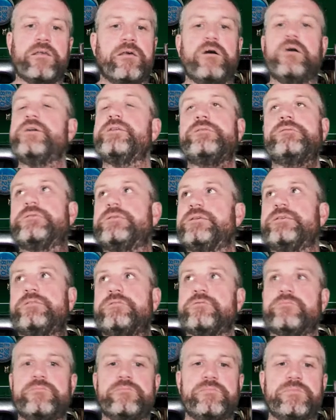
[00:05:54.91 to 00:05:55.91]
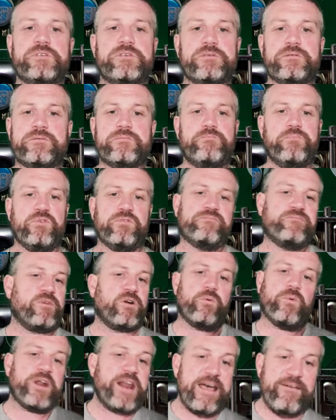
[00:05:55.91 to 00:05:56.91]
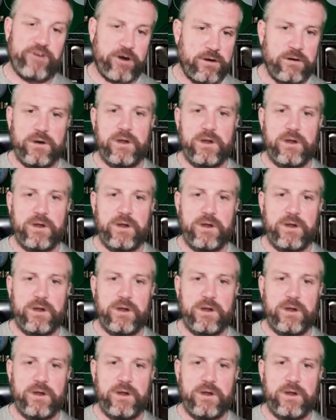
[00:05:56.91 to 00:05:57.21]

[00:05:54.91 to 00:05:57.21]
guidance systems, or whatever.